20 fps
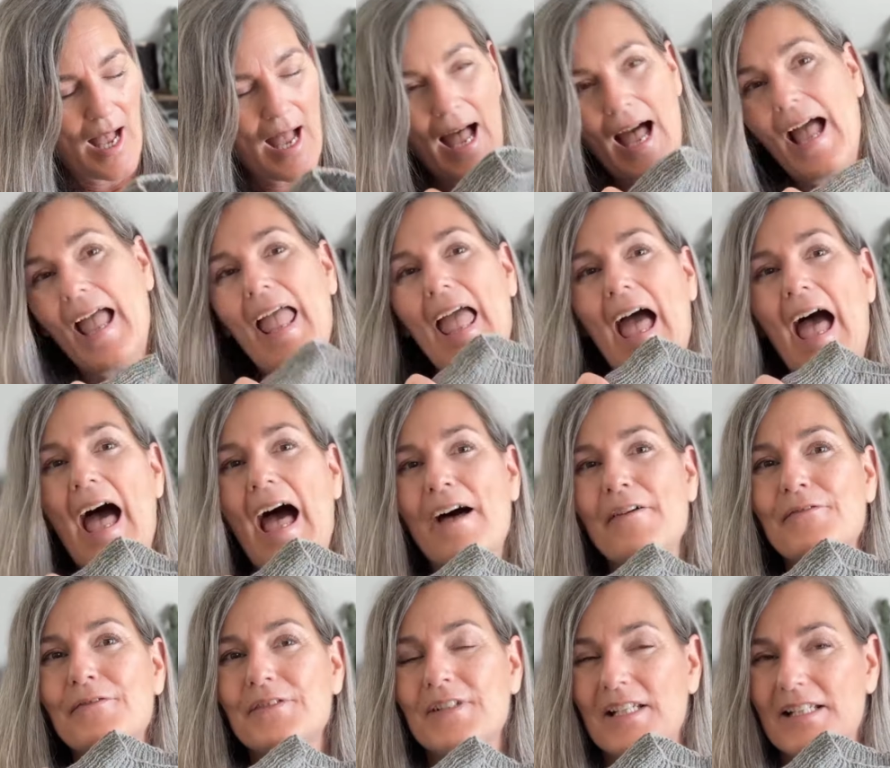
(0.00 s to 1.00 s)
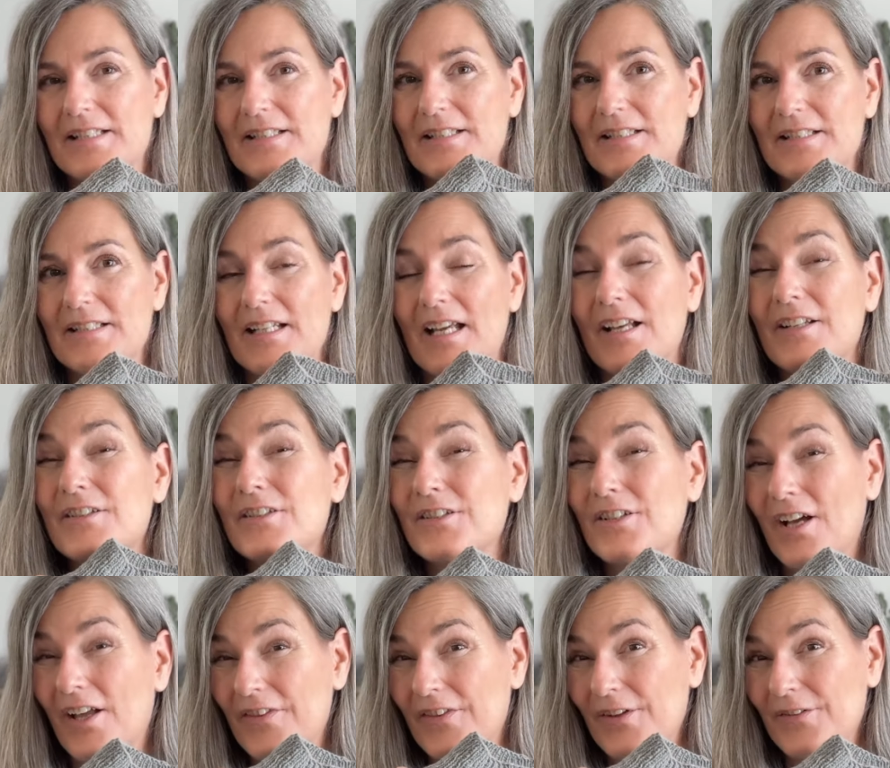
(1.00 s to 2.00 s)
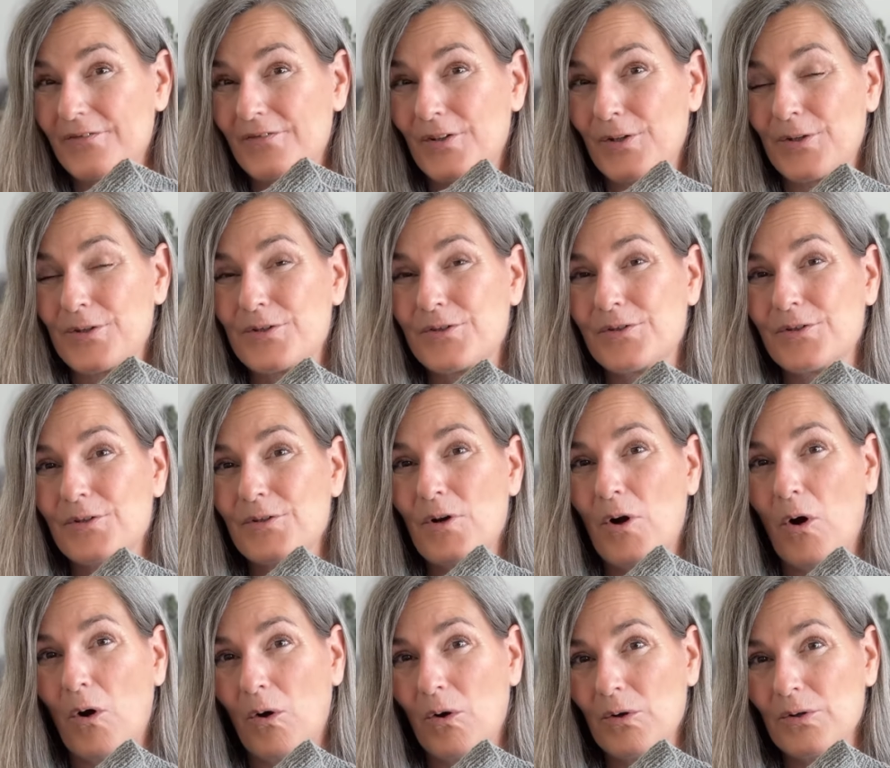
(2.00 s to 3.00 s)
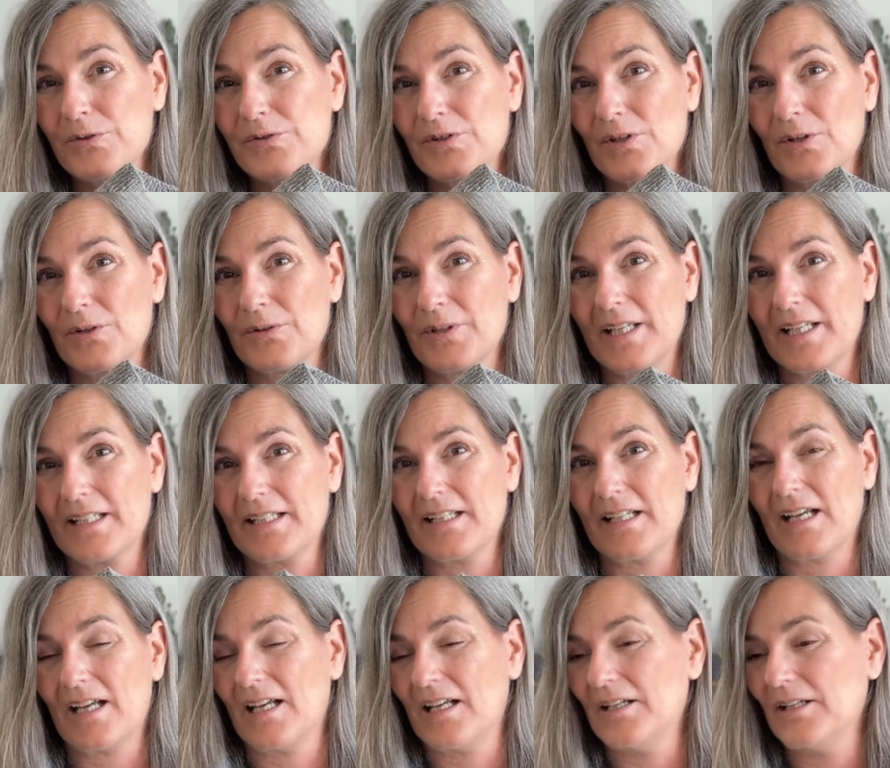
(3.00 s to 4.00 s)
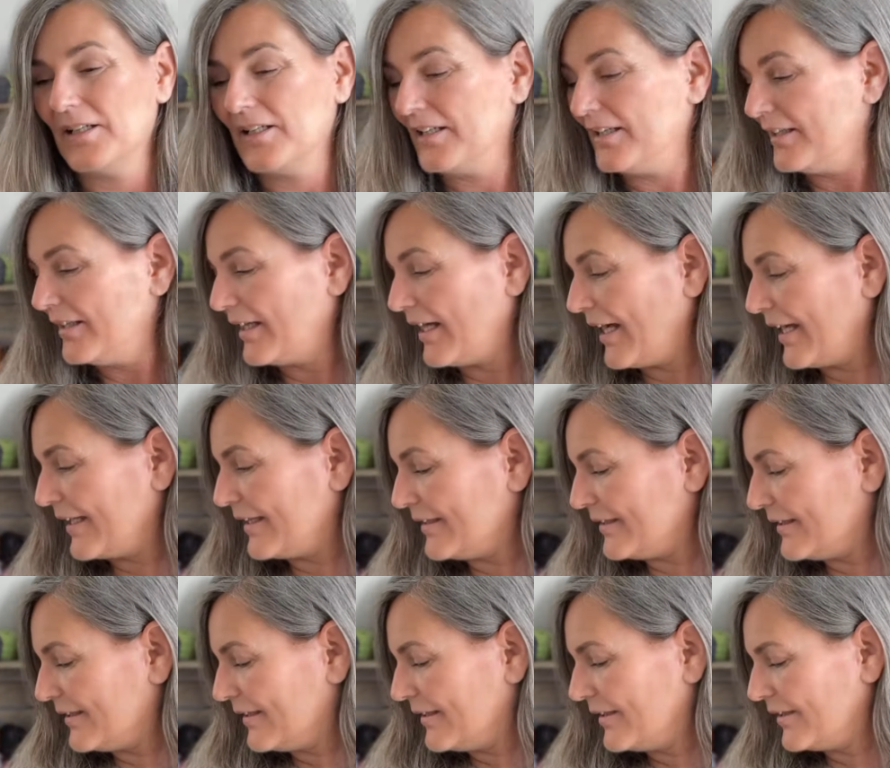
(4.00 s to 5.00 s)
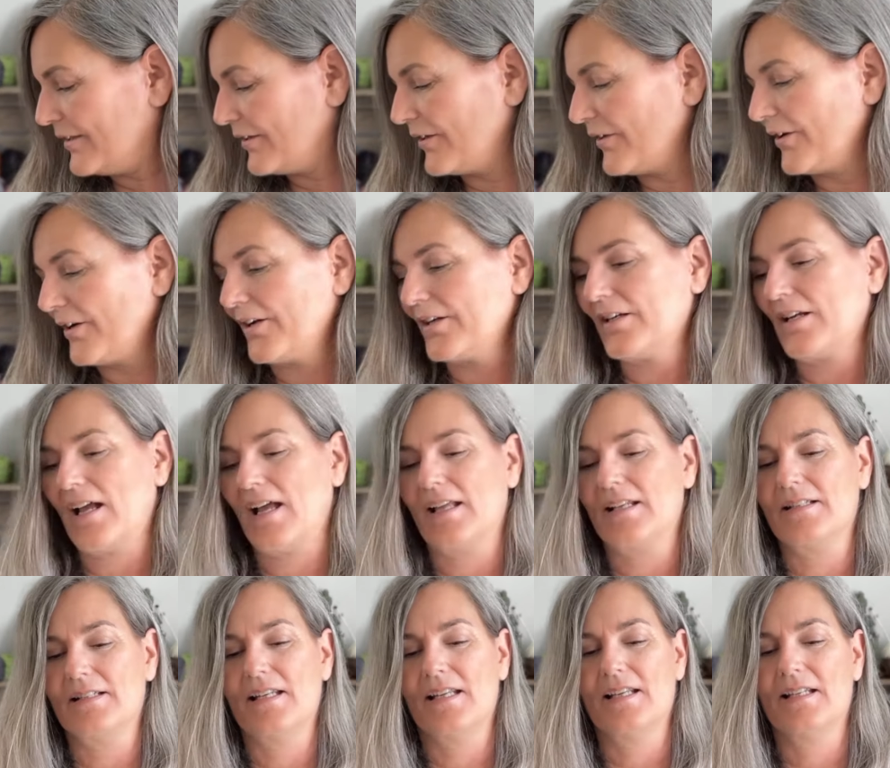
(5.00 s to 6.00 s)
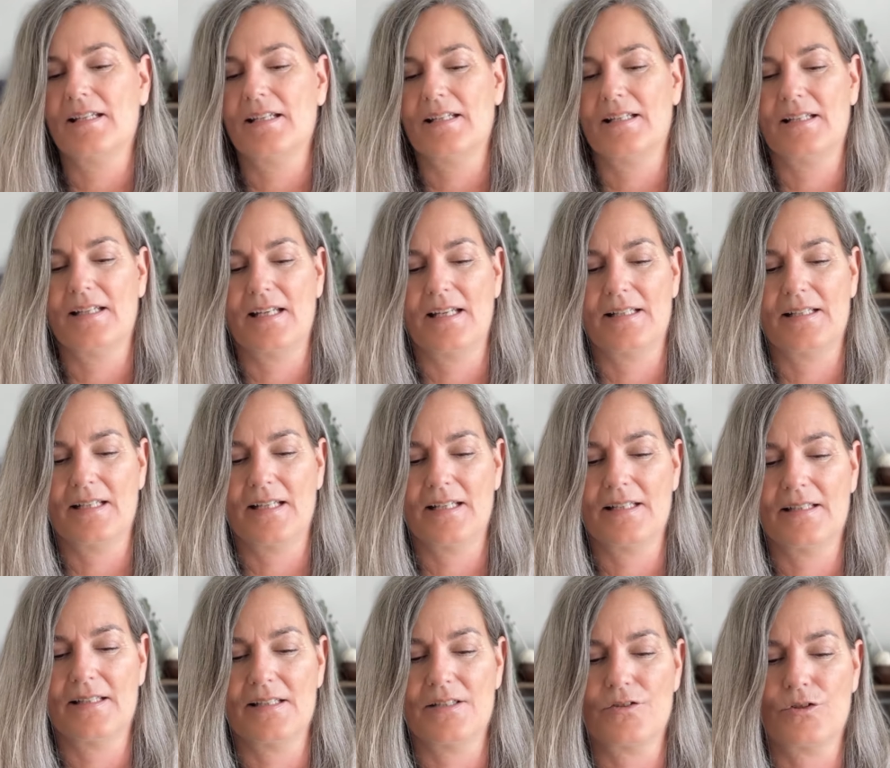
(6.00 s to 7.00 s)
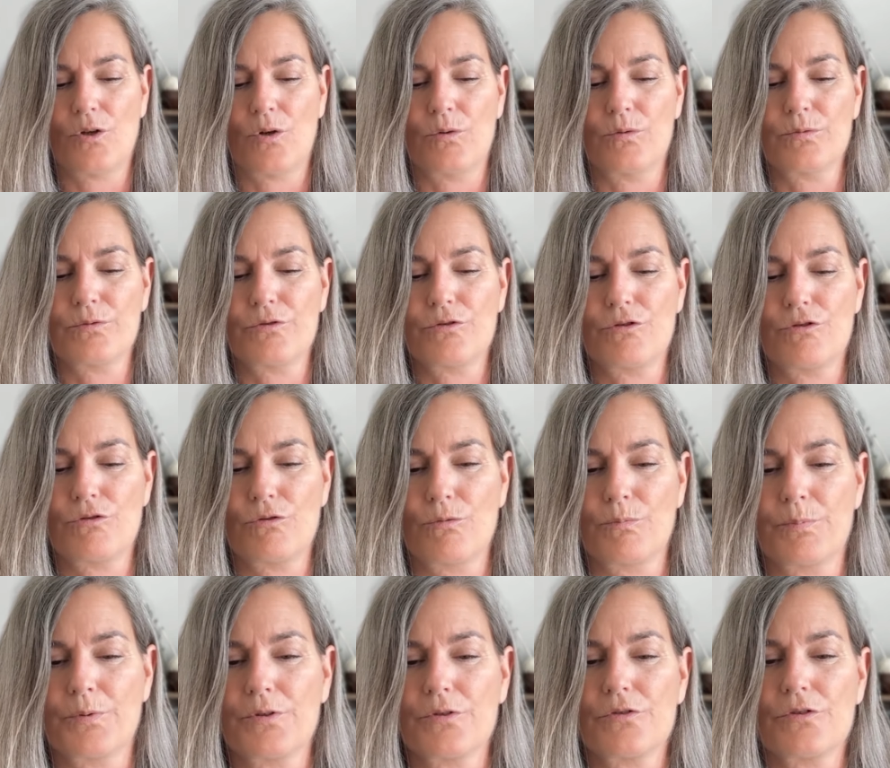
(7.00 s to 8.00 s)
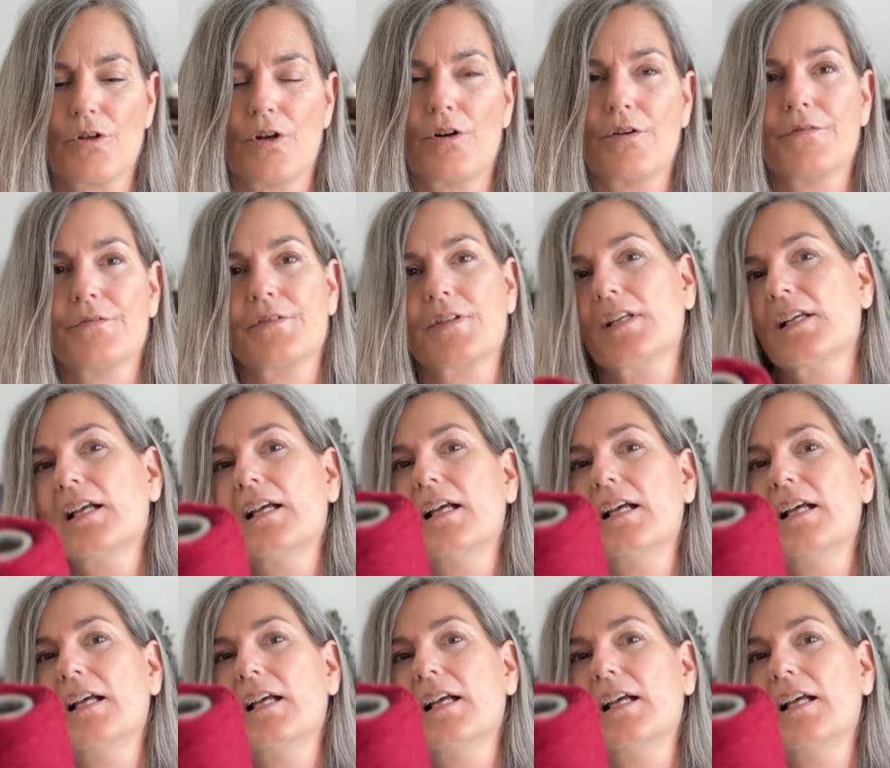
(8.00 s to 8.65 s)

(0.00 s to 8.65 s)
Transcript: I have knitted another version also in a light yarn. I knitted in this whole super soft,